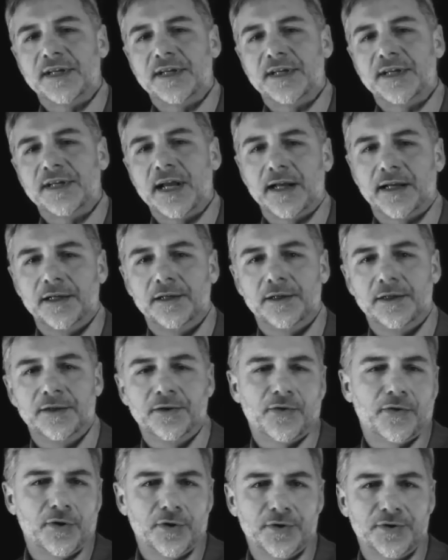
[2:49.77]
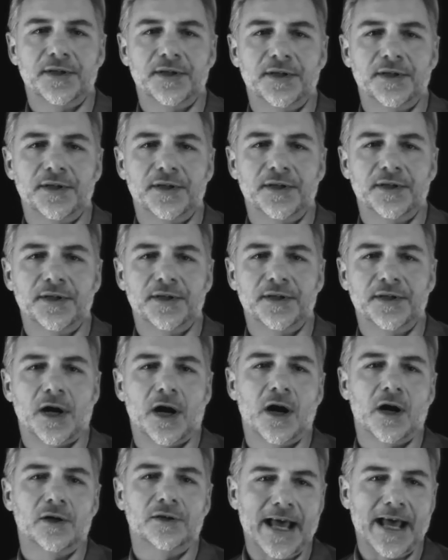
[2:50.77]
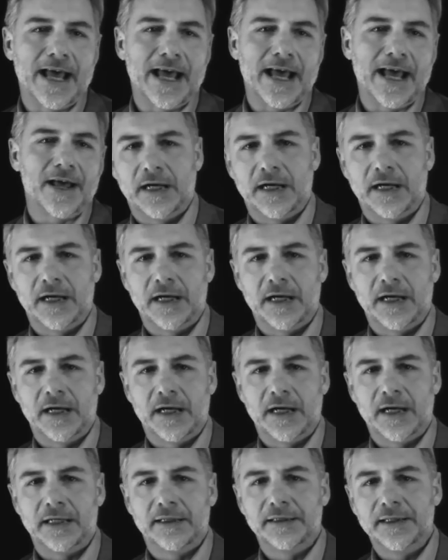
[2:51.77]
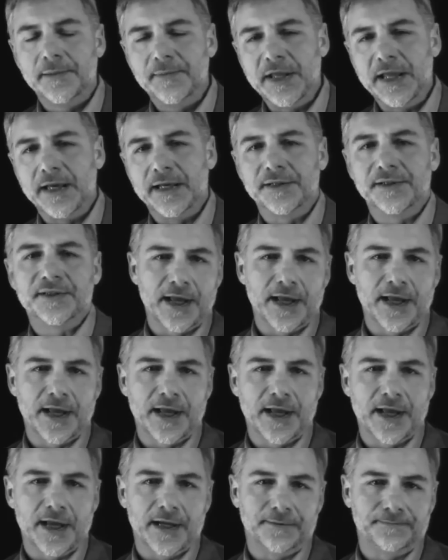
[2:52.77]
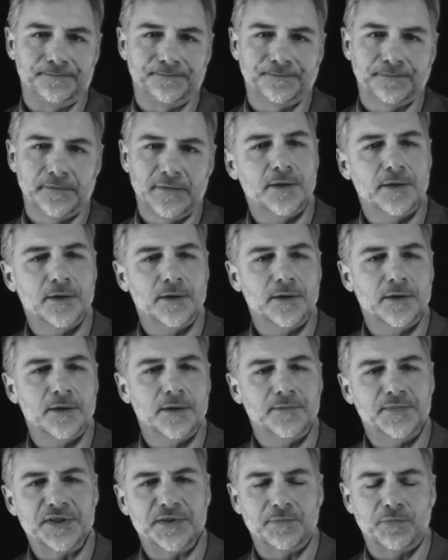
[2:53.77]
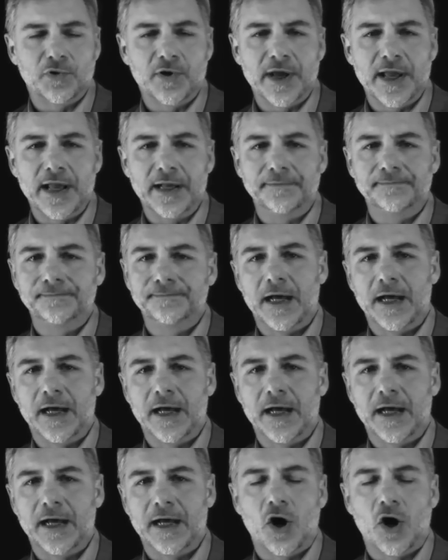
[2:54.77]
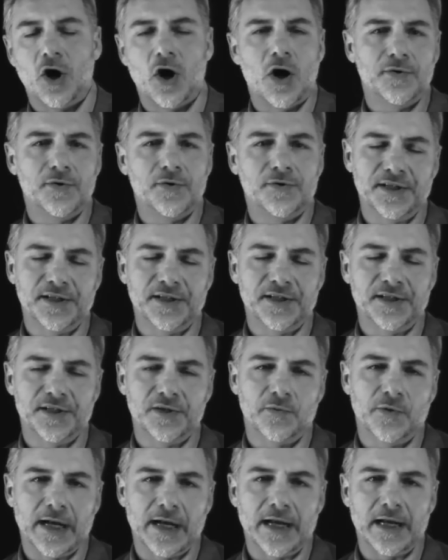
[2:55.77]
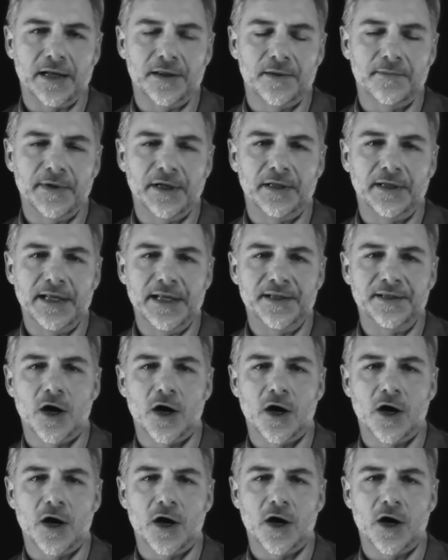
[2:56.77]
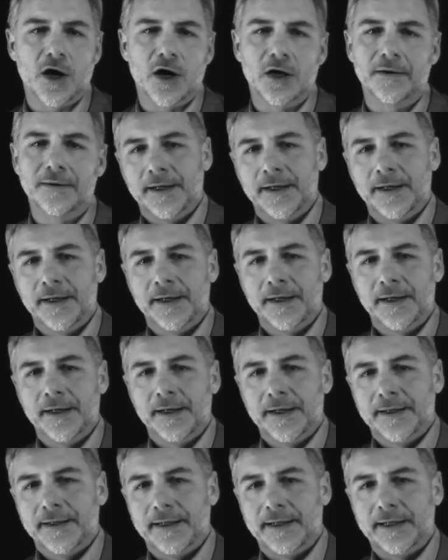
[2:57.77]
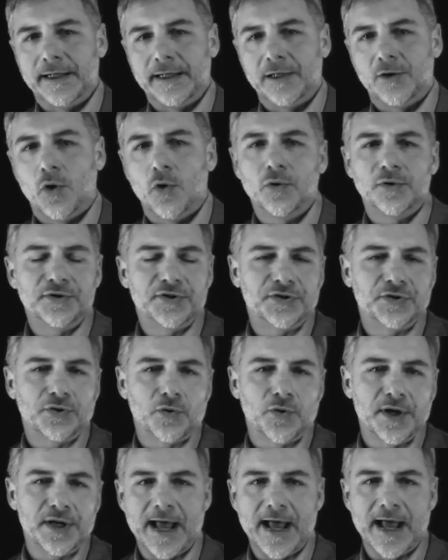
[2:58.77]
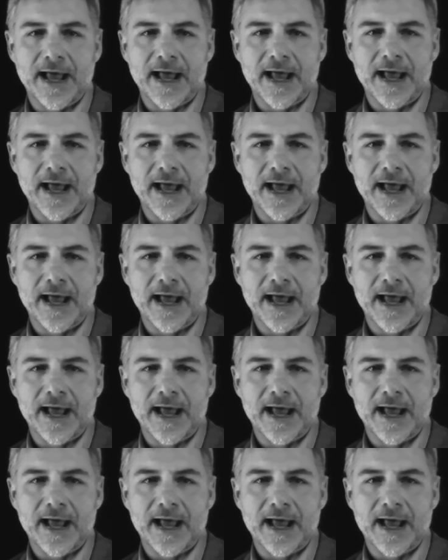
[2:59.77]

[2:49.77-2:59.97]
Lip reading: Our second and third stories are together, Libya and Syria. Now, the Arab Spring, all those things that went on in the Middle East are old stories